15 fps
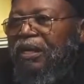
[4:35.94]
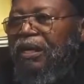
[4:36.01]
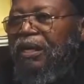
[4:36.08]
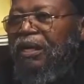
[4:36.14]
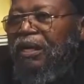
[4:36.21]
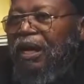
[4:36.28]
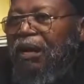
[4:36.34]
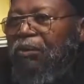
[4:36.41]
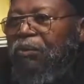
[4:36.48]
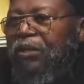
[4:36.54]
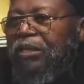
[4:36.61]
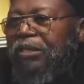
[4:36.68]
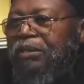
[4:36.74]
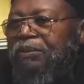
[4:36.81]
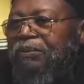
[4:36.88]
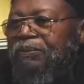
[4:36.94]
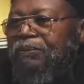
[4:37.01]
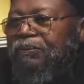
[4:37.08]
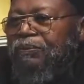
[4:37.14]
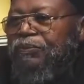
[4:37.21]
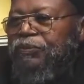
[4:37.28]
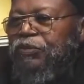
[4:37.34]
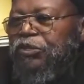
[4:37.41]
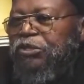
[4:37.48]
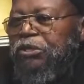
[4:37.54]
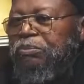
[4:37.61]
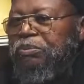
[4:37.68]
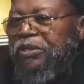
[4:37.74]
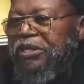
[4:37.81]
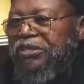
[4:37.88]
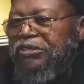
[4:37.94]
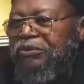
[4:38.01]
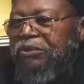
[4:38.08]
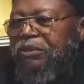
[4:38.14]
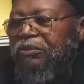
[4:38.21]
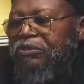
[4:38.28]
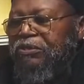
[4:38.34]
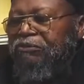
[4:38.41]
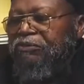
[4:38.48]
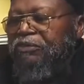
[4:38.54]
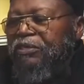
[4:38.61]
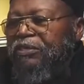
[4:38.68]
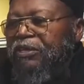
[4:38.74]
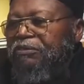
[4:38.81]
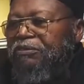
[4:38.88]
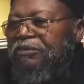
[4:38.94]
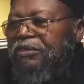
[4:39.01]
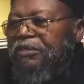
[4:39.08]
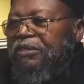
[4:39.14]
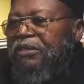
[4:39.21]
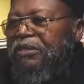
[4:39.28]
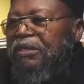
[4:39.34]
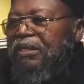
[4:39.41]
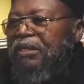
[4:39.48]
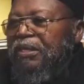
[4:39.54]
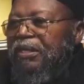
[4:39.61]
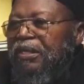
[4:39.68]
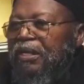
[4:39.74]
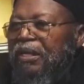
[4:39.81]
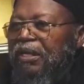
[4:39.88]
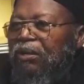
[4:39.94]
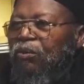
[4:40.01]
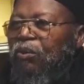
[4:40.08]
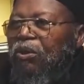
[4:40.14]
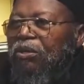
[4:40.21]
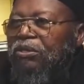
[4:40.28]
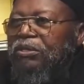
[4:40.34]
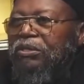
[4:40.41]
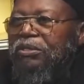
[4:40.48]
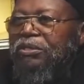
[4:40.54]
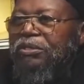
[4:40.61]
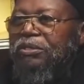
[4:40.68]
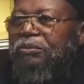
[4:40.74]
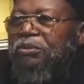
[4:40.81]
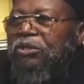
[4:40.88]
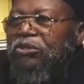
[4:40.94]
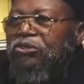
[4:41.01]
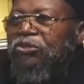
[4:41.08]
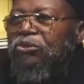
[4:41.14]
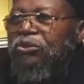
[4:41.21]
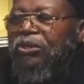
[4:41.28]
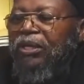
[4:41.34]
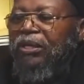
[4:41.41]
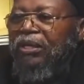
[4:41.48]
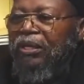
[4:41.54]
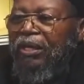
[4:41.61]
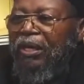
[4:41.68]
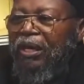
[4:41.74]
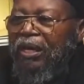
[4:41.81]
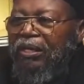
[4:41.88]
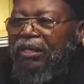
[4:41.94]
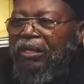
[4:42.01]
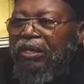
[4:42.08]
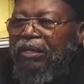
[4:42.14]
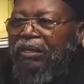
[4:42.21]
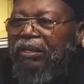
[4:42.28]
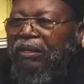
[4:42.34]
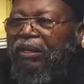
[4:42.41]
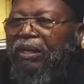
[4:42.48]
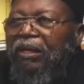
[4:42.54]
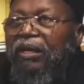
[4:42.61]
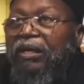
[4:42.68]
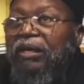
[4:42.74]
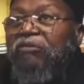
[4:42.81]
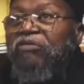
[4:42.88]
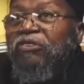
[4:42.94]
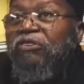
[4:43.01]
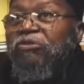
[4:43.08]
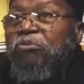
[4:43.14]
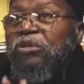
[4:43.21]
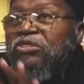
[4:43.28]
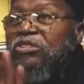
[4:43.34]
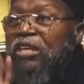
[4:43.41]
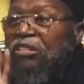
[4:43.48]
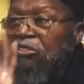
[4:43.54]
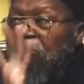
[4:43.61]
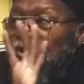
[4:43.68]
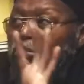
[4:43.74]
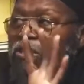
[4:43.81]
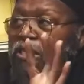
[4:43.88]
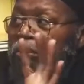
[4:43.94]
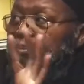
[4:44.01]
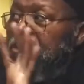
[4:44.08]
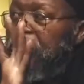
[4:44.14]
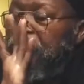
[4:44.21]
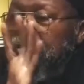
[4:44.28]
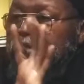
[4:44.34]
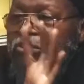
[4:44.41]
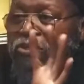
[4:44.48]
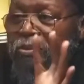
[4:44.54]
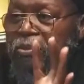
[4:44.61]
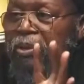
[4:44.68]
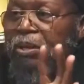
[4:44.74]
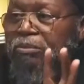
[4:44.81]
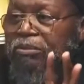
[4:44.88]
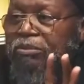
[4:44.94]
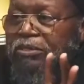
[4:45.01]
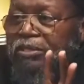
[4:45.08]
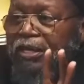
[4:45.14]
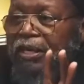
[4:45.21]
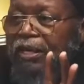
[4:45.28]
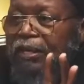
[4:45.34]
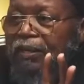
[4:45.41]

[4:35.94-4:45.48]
And I went to the place where it was in Philadelphia and walked into the bookstore that they had there. And the first picture I saw was that big picture of the promised Messiah.